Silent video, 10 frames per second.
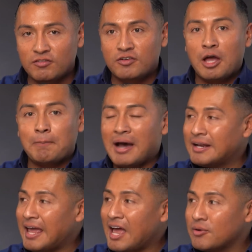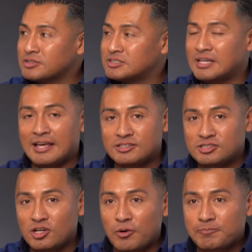of buying a house. And
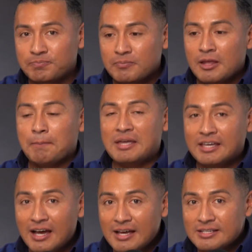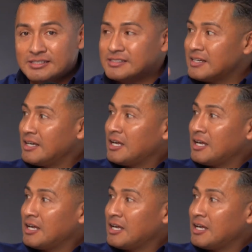so because